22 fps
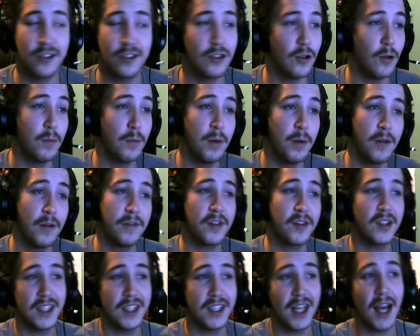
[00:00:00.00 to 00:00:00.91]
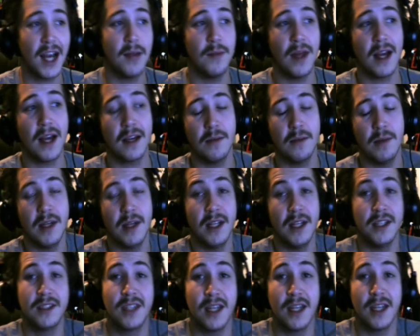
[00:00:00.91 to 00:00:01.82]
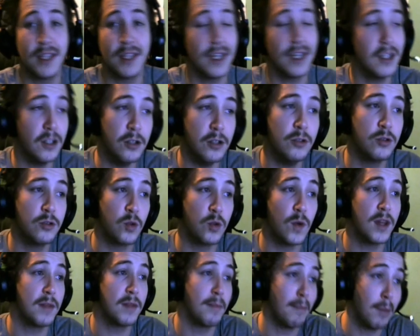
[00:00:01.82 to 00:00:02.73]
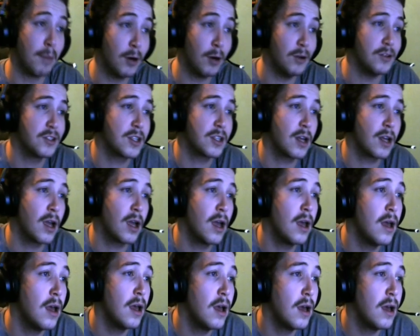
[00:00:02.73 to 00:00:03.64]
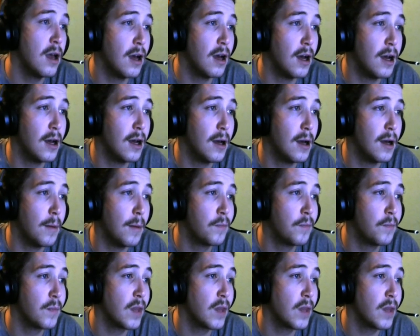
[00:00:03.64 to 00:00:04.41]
So perfectly timed, that could be an insane thing to use with Burst. Yeah,